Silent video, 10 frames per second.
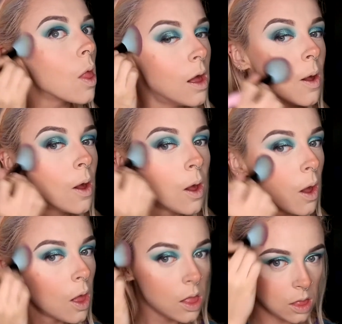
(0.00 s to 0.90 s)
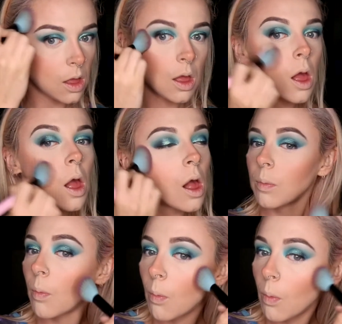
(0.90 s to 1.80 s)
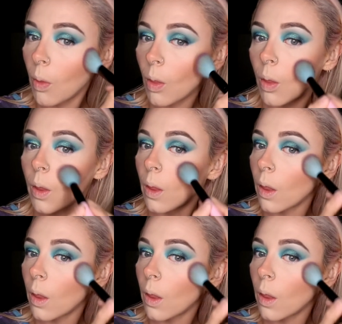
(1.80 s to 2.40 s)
my cheeks, and up around onto my forehead,